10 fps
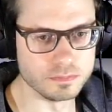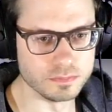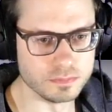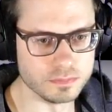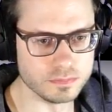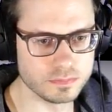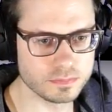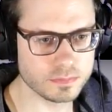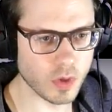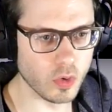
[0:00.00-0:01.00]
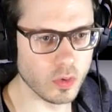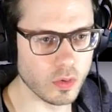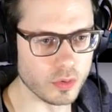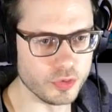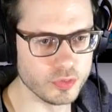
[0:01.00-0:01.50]
oh,
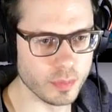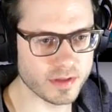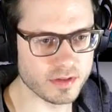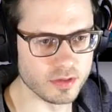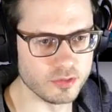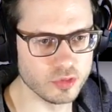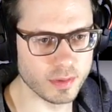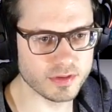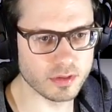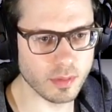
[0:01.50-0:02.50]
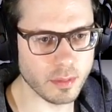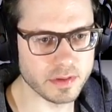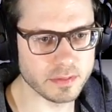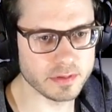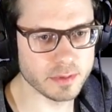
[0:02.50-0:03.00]
oh, do a battle, do a battle. Wait,
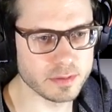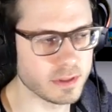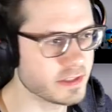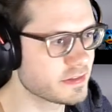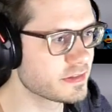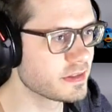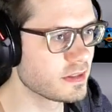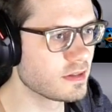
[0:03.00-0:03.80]
wait, wait, wait, wait.